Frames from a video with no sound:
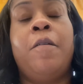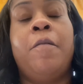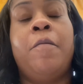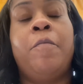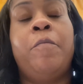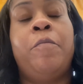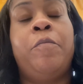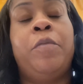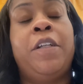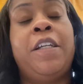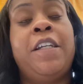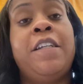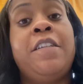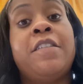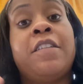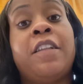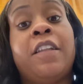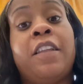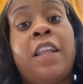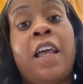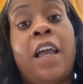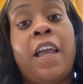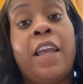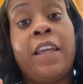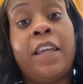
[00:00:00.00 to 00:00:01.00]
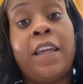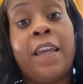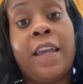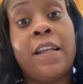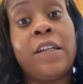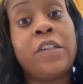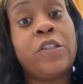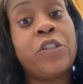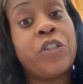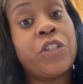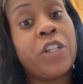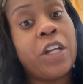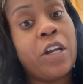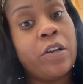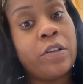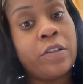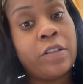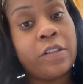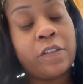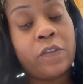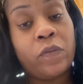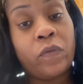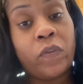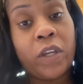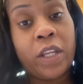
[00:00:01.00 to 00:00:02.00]
Please like and share
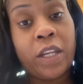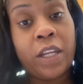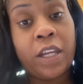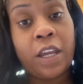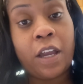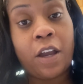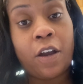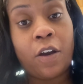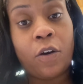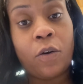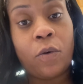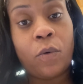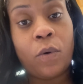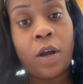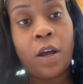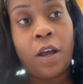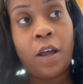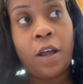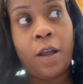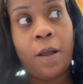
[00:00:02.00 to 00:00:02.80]
this video.